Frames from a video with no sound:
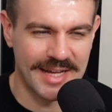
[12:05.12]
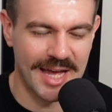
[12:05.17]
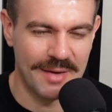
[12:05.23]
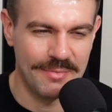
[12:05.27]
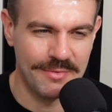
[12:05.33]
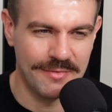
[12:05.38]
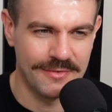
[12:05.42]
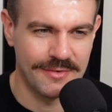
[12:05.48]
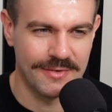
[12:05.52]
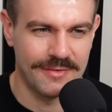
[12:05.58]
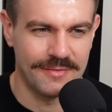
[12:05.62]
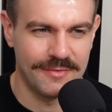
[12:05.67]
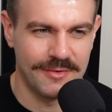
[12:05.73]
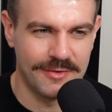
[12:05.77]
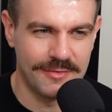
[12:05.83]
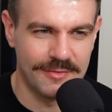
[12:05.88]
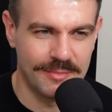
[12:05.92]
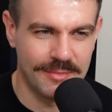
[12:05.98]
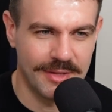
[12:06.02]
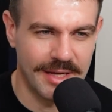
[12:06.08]
to happen for a few
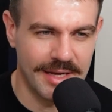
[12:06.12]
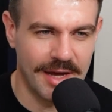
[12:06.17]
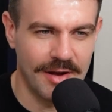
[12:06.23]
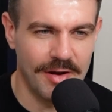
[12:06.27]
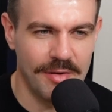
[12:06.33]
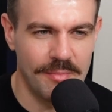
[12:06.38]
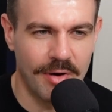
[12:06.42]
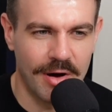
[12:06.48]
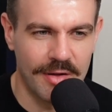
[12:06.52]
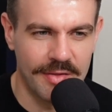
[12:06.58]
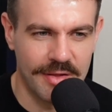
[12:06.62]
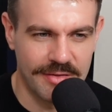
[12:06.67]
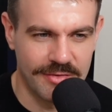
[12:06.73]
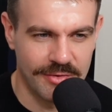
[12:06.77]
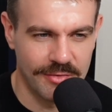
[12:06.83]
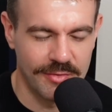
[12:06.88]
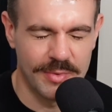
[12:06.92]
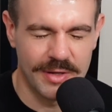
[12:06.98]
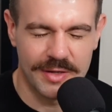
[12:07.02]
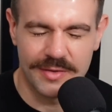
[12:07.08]
of them. Like, I don't mind the
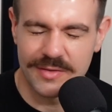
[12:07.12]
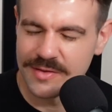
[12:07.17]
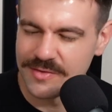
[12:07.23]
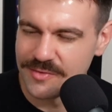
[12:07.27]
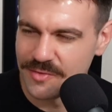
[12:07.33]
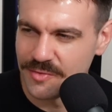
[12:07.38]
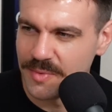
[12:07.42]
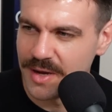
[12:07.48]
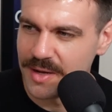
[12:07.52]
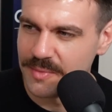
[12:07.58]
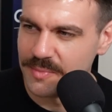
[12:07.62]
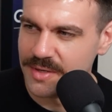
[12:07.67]
two big, the two main